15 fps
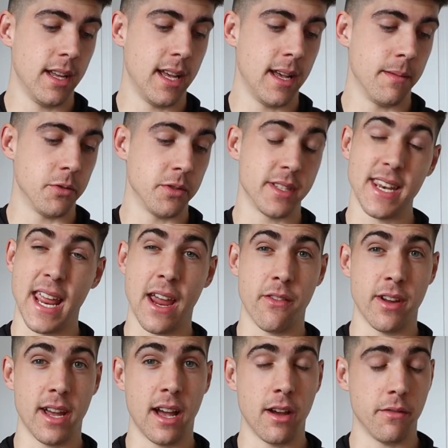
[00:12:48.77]
So it's an
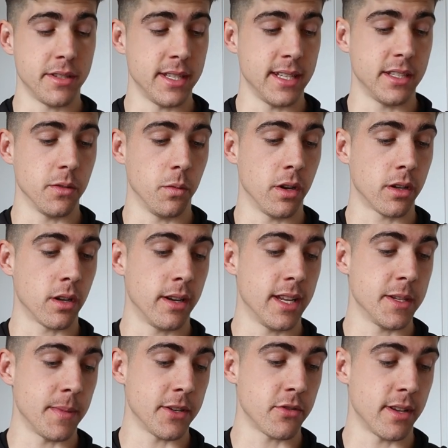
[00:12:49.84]
area I obviously need to work on
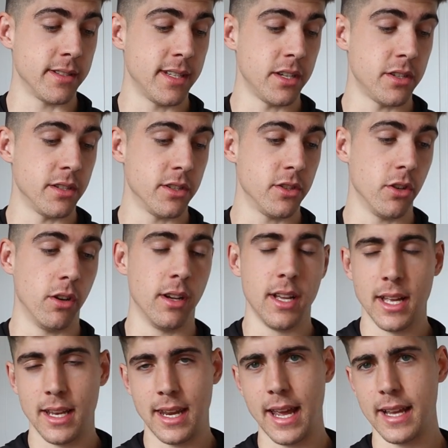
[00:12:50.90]
is my transition. So
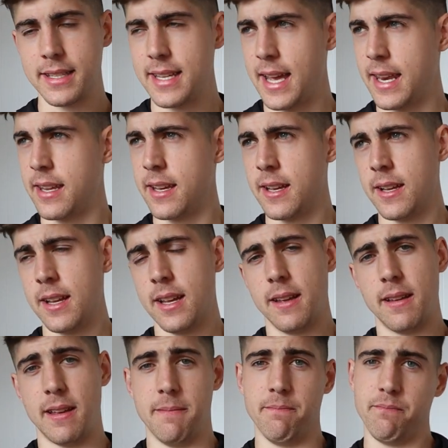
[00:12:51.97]
like I said,
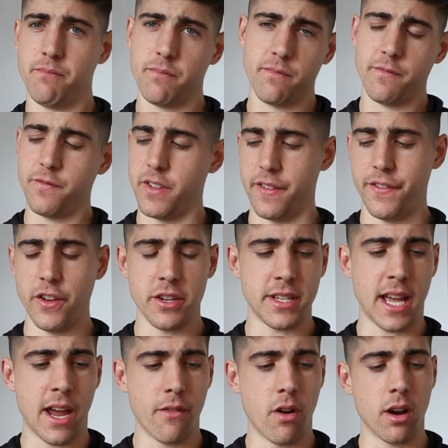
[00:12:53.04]
for the first
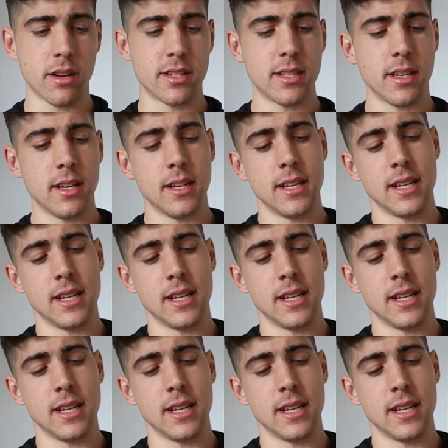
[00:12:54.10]
Hyrox,